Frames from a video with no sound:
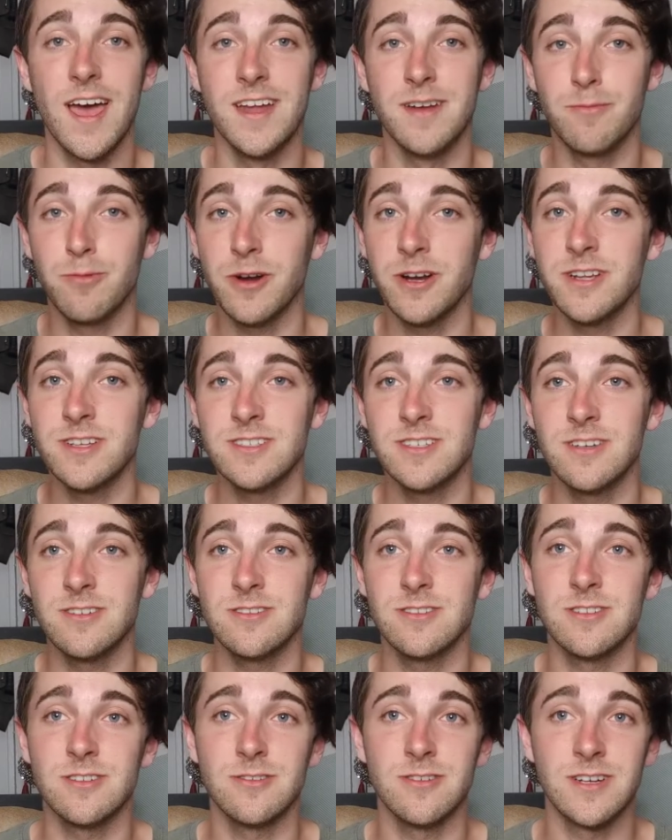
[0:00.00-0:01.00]
And Brady's here
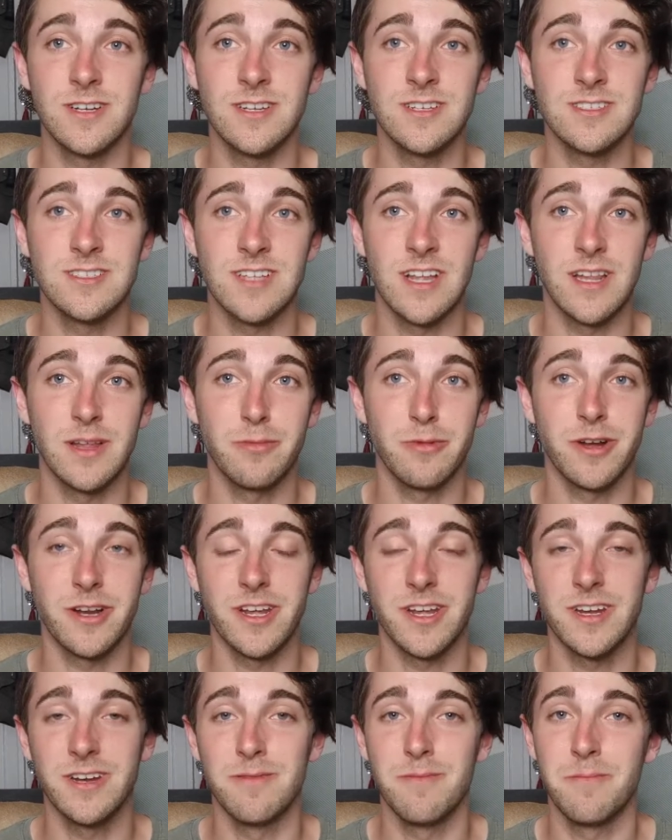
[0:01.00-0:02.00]
too, and he's
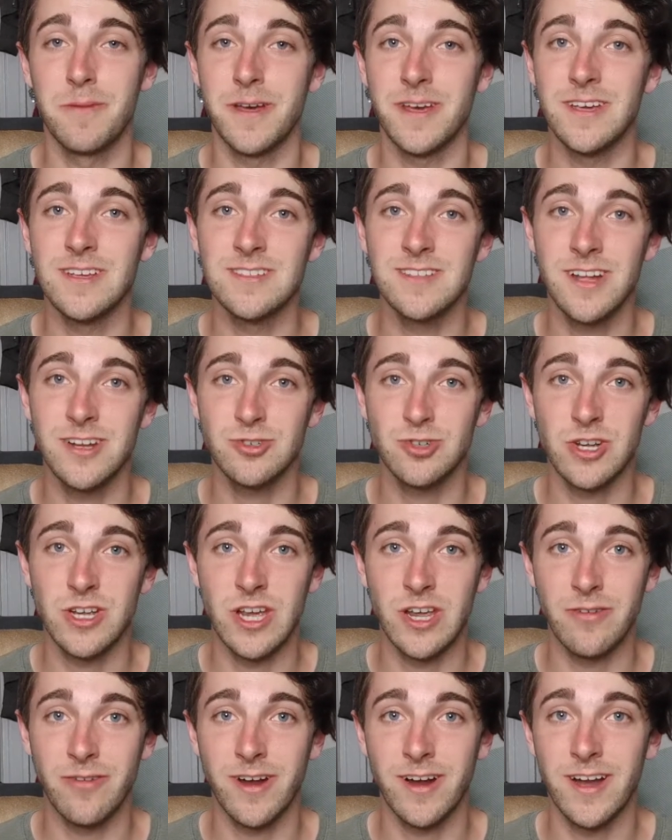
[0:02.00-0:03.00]
celebrating, but he's not
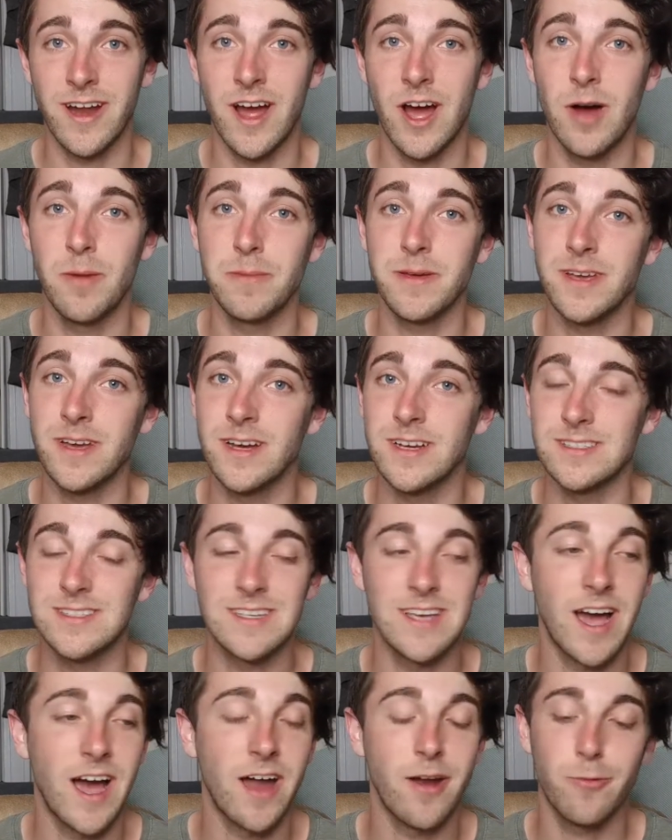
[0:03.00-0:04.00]
drinking right now because
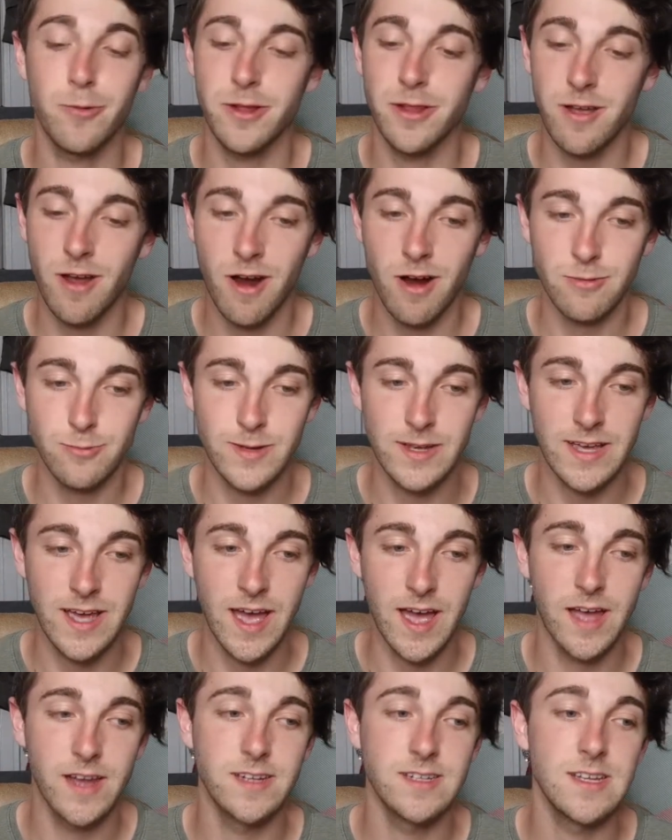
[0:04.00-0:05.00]
he had a really hard
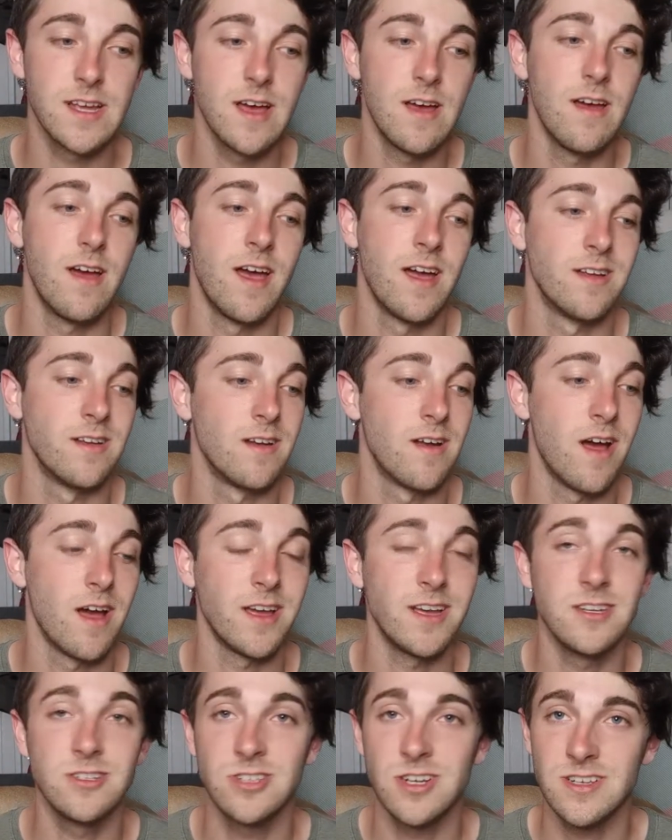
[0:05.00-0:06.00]
weekend, and
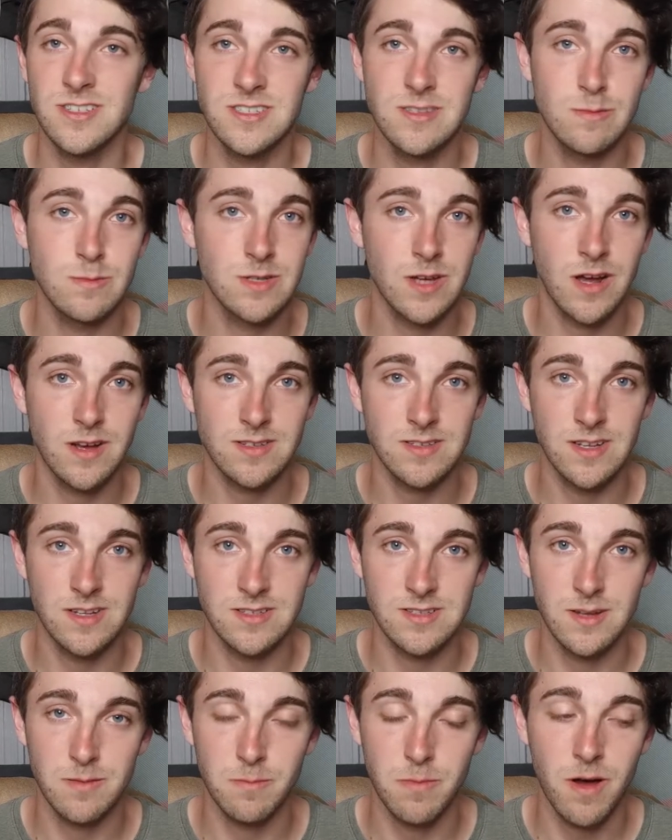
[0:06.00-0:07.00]
he chased some ducks
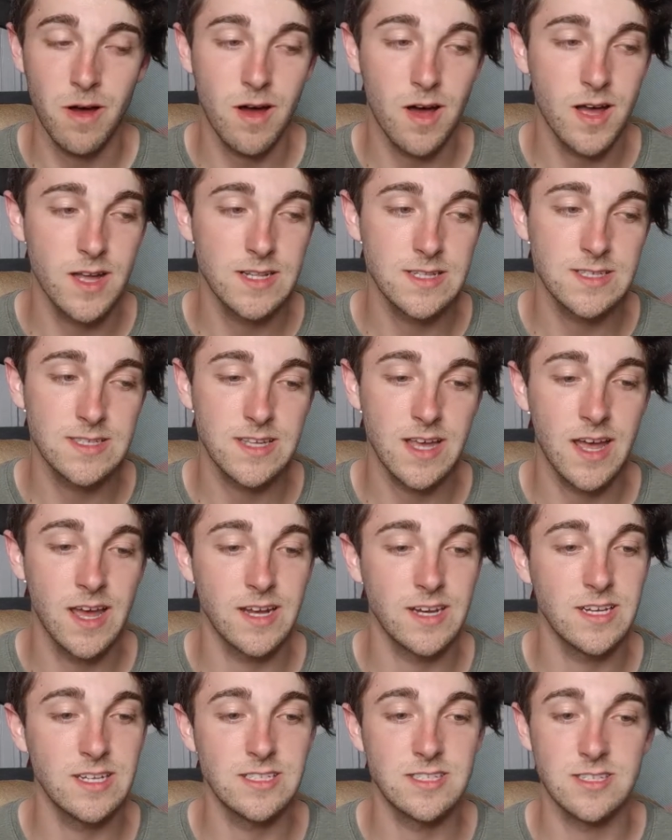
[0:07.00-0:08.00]
in some ponds,
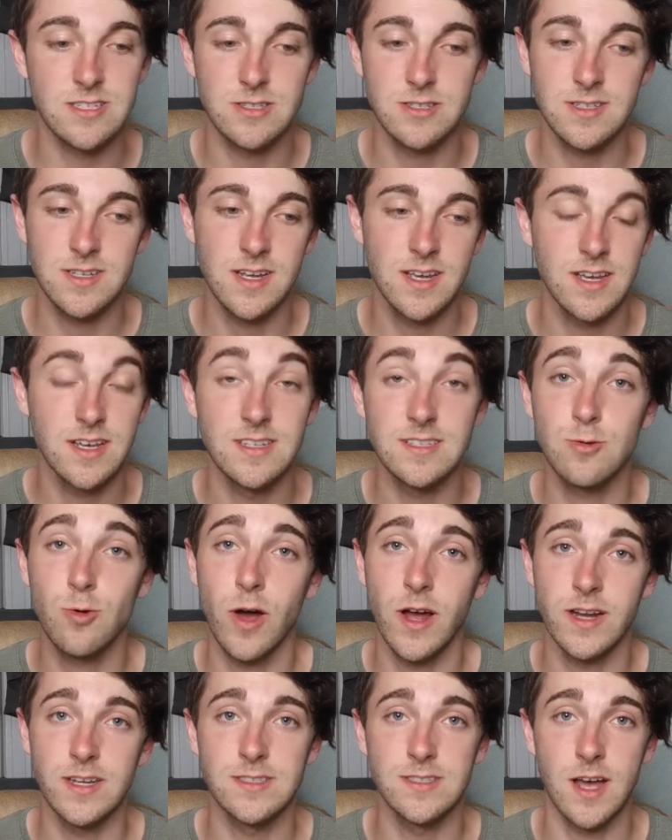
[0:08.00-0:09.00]
and he's
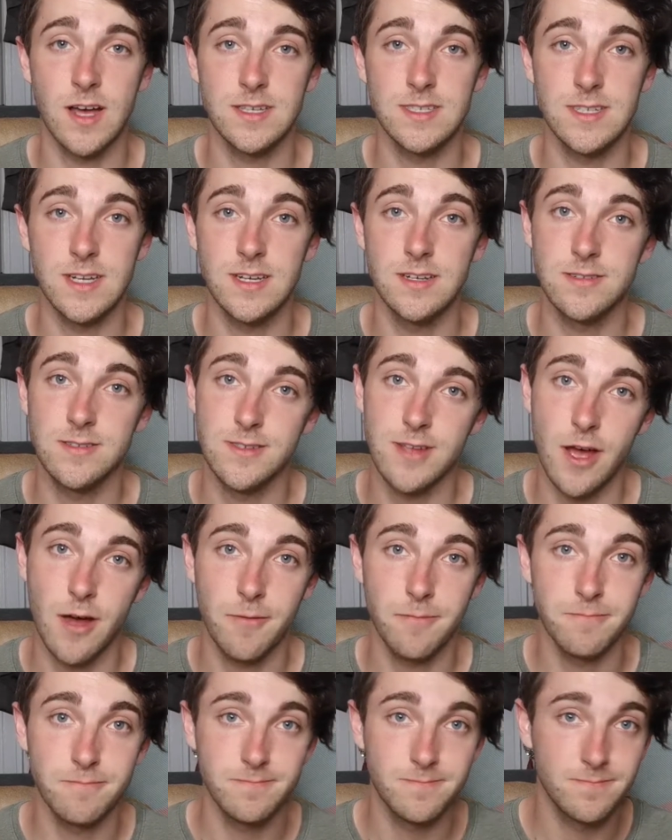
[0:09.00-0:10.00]
quite exhausted,
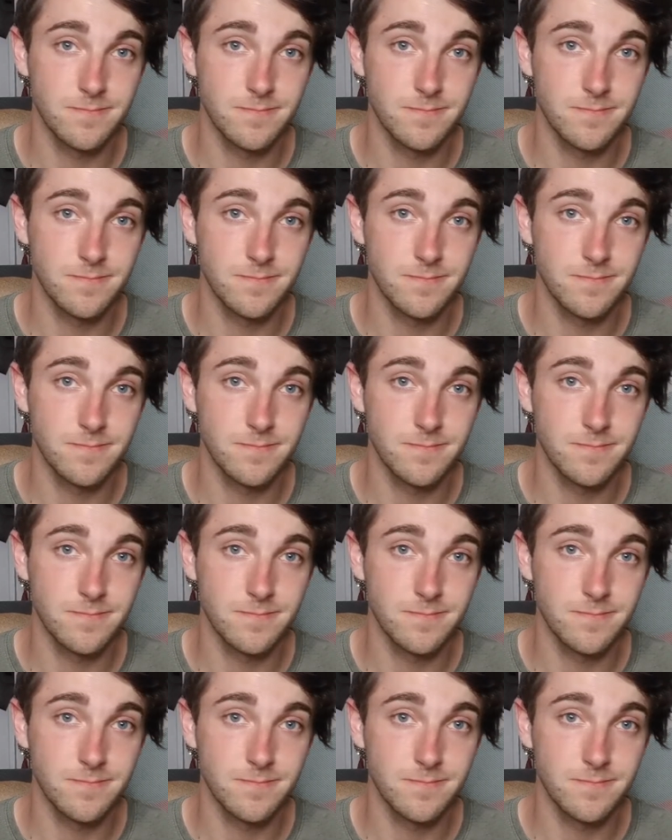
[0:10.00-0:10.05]
so.